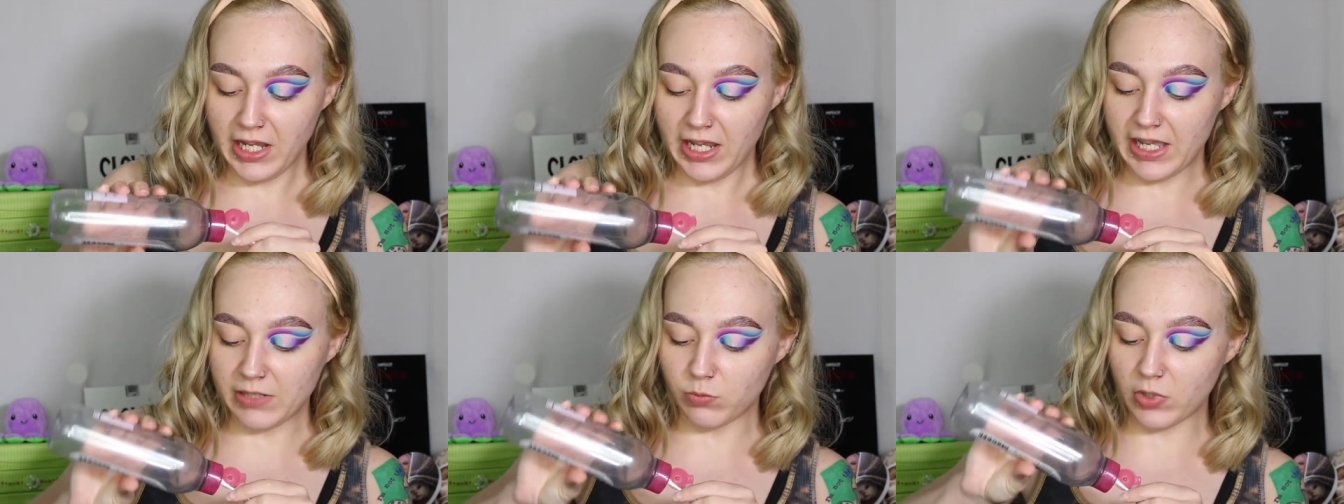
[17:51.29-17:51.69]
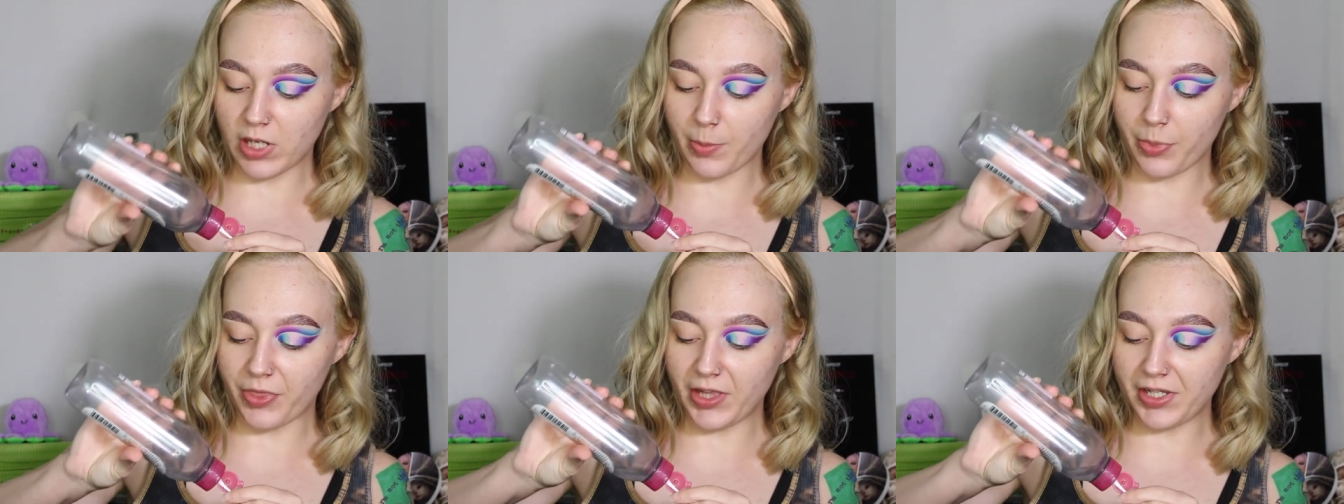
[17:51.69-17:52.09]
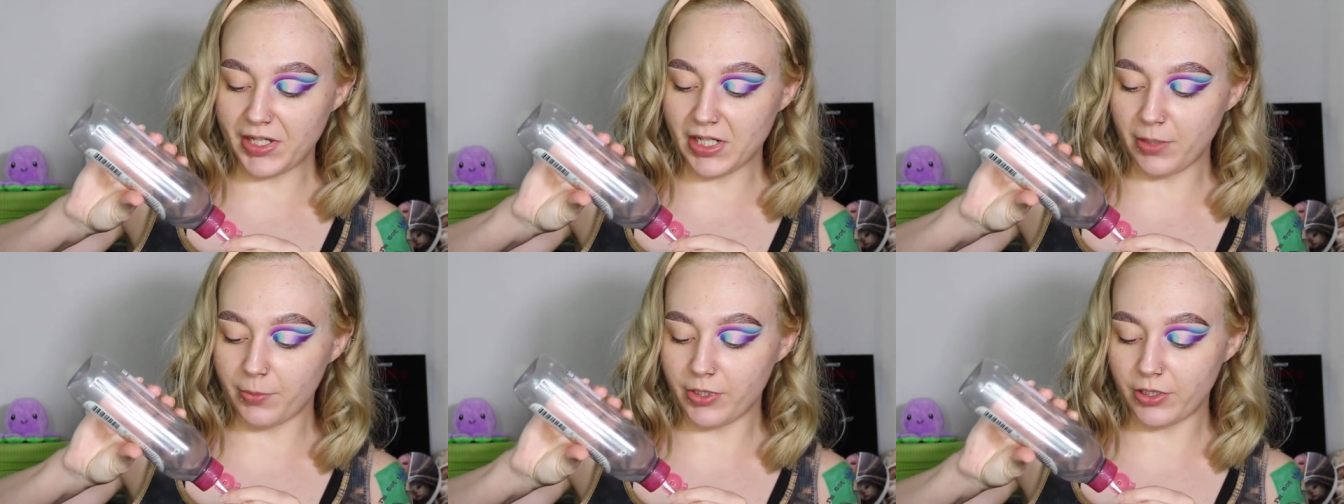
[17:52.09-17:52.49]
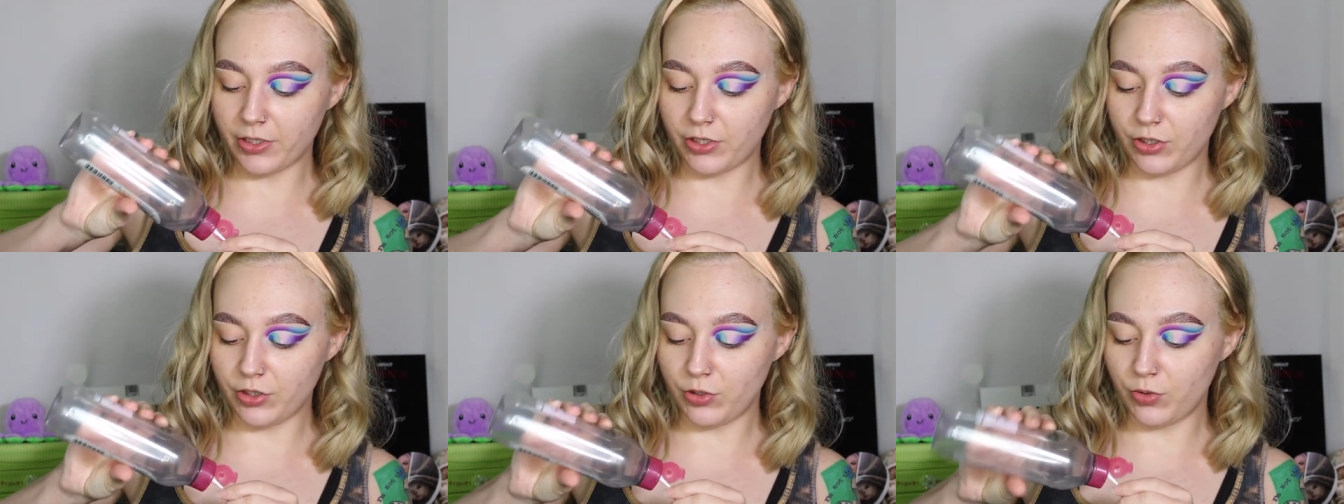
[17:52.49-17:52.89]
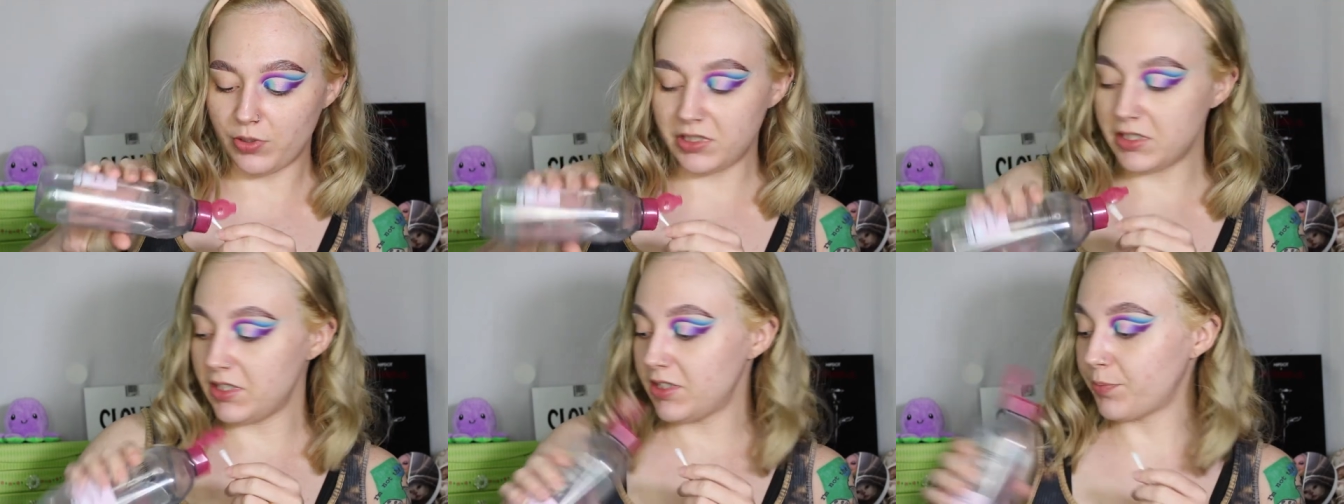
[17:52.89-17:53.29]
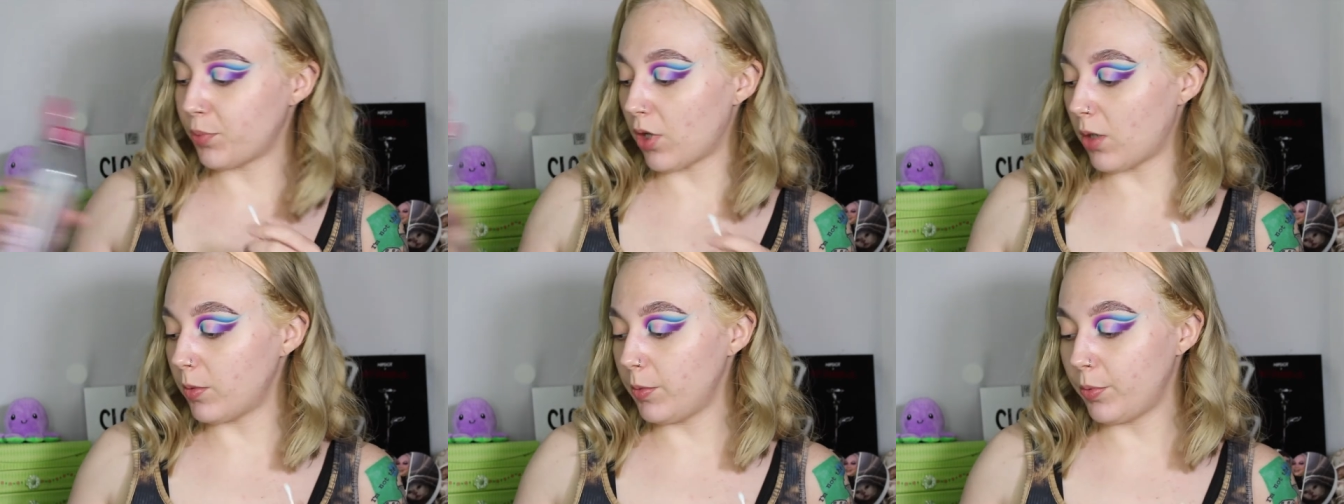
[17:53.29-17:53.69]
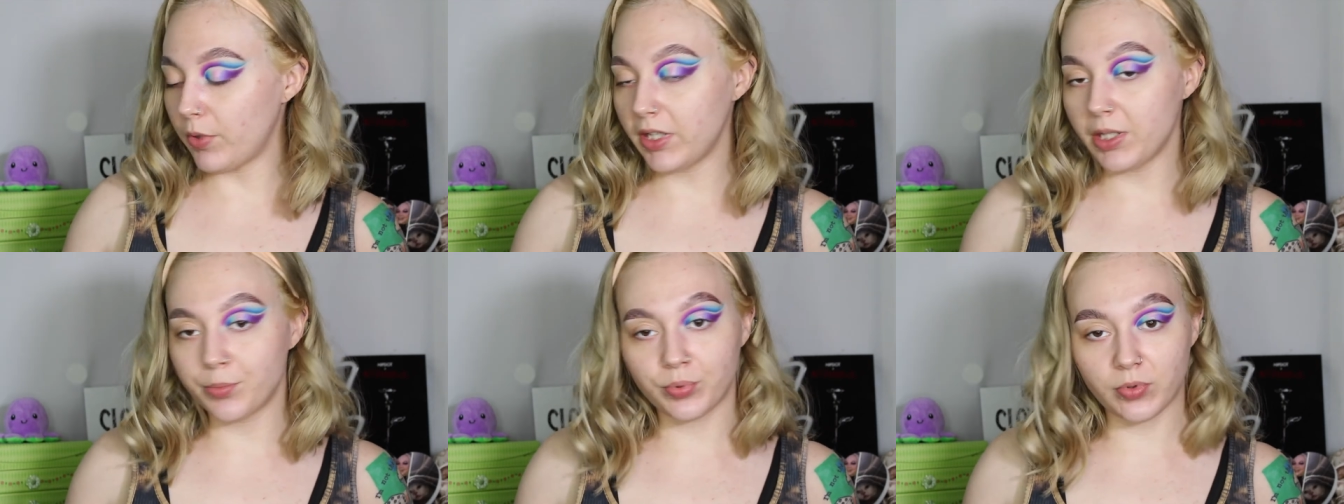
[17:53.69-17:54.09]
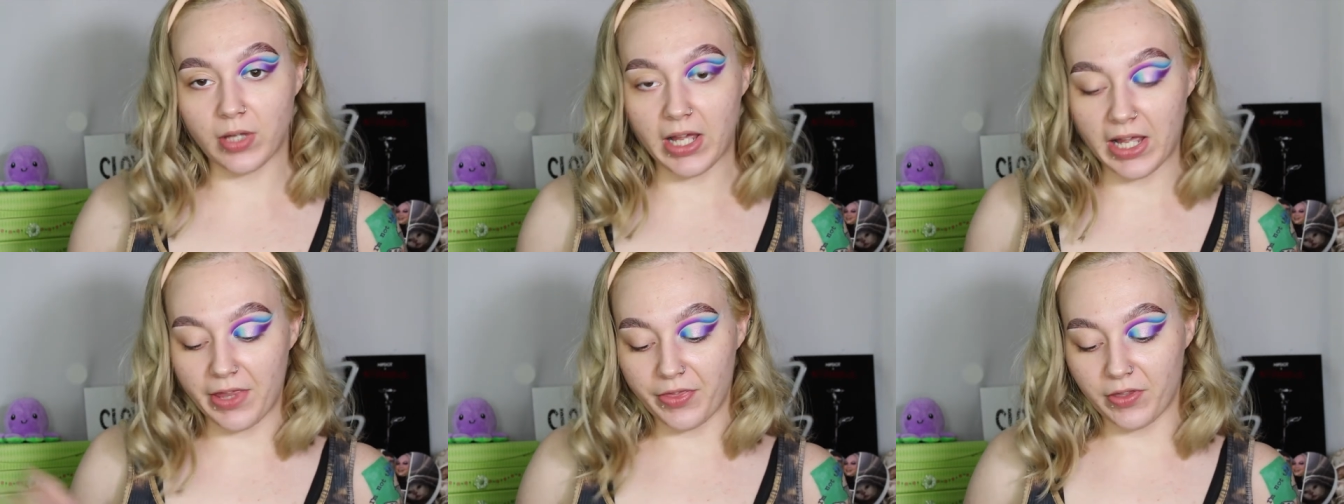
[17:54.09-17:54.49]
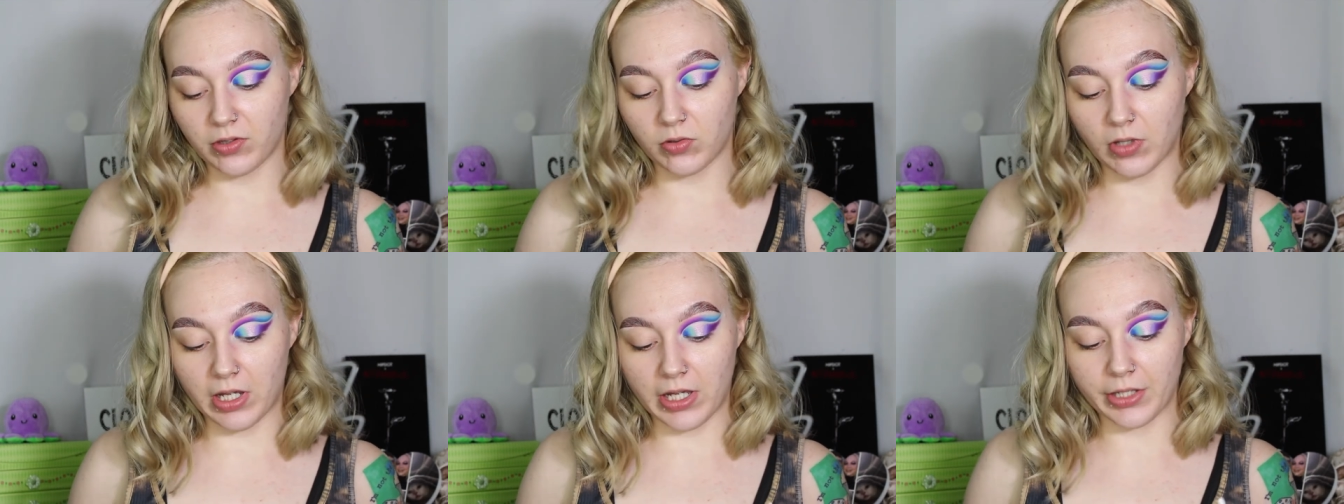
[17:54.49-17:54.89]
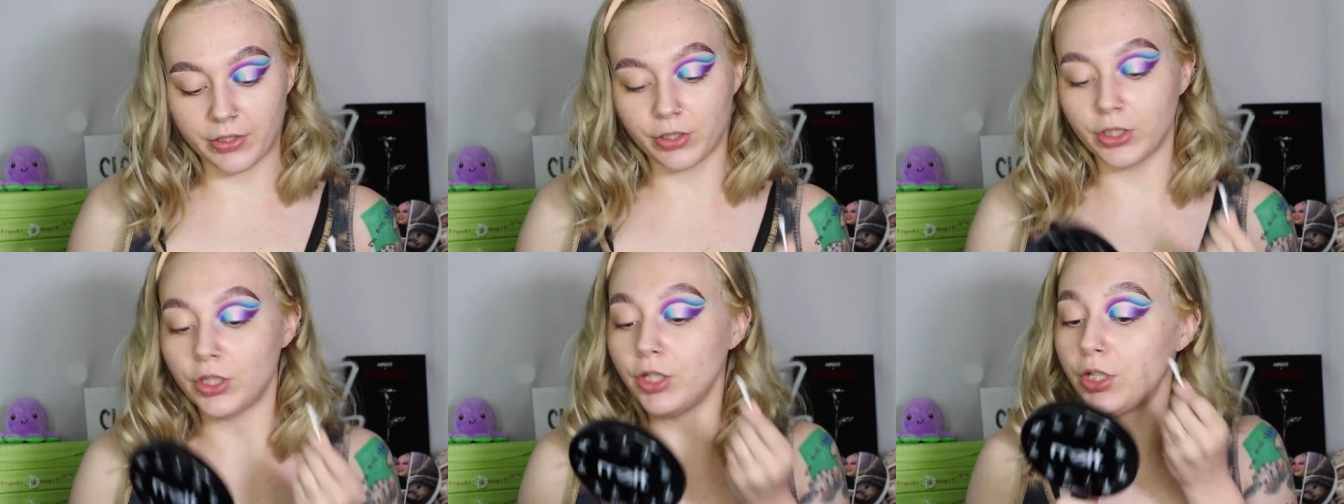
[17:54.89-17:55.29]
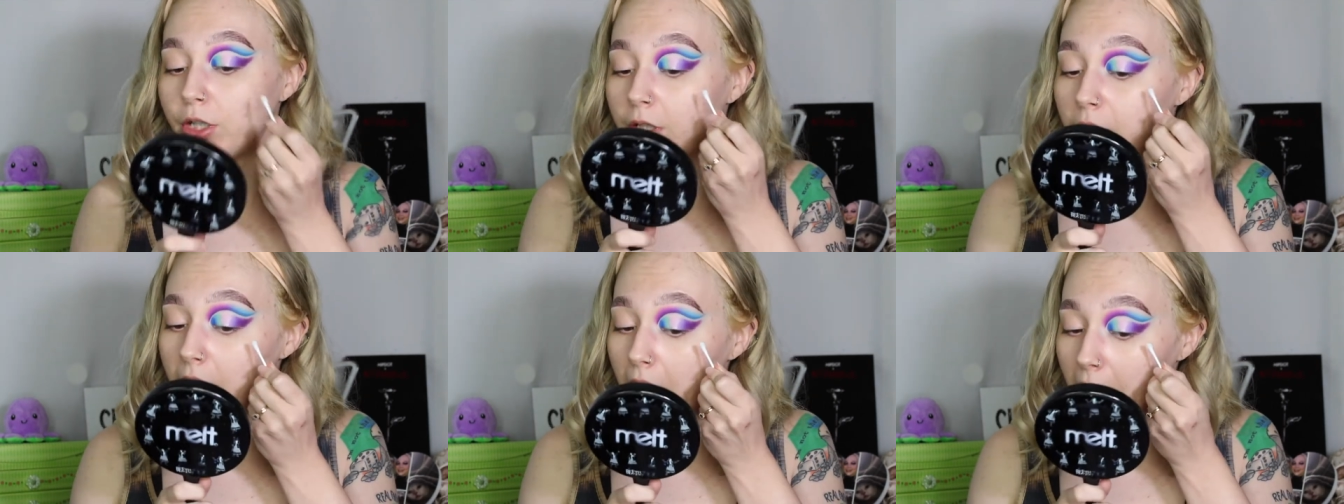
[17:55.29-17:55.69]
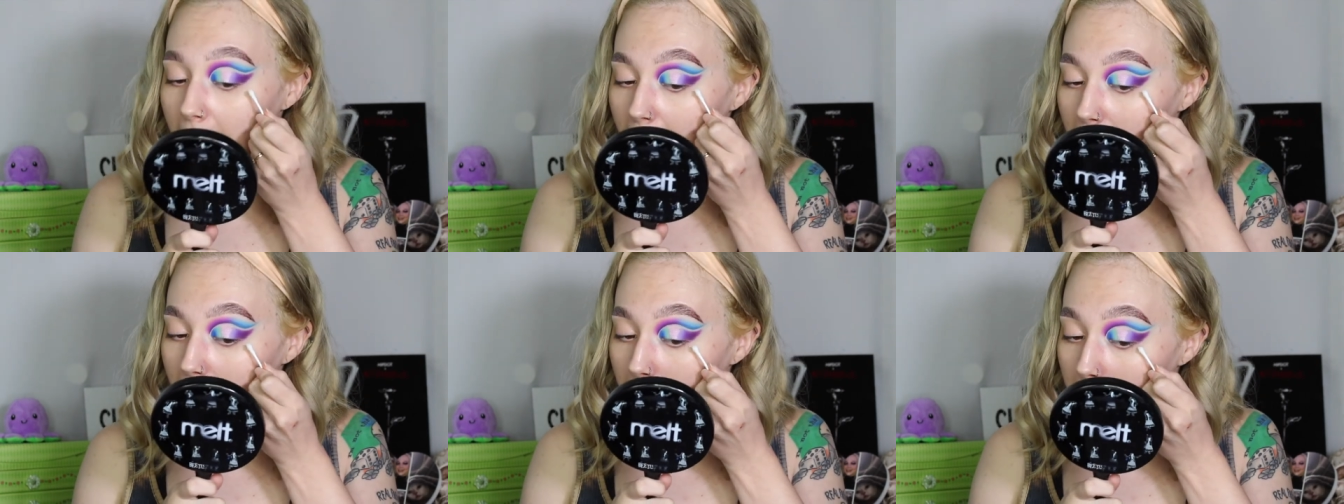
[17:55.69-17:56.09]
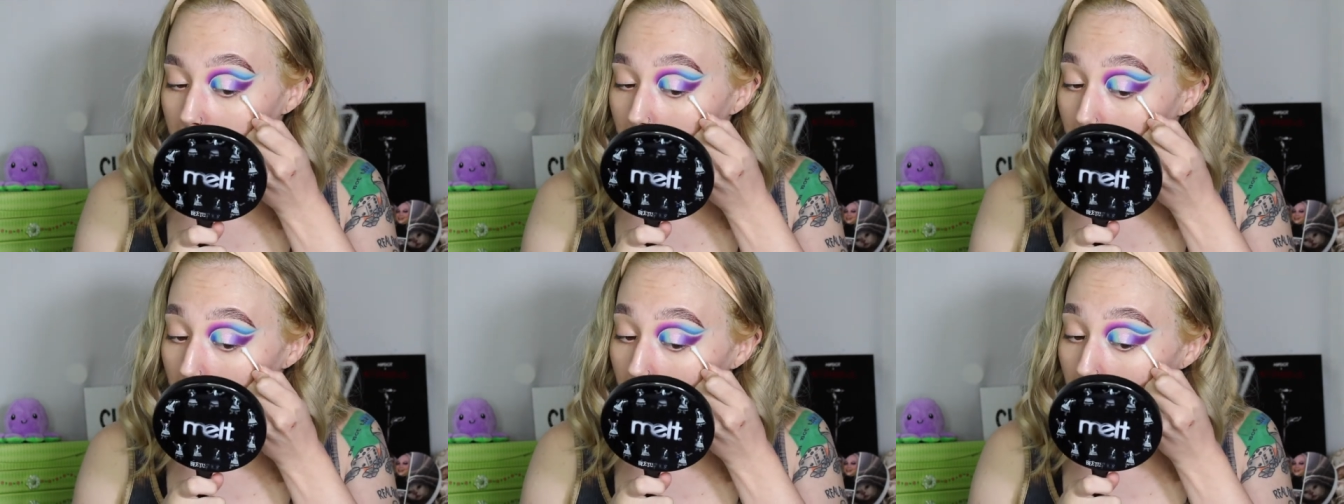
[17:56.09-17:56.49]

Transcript: And what I'm thinking I'm going to do is probably apply the liner and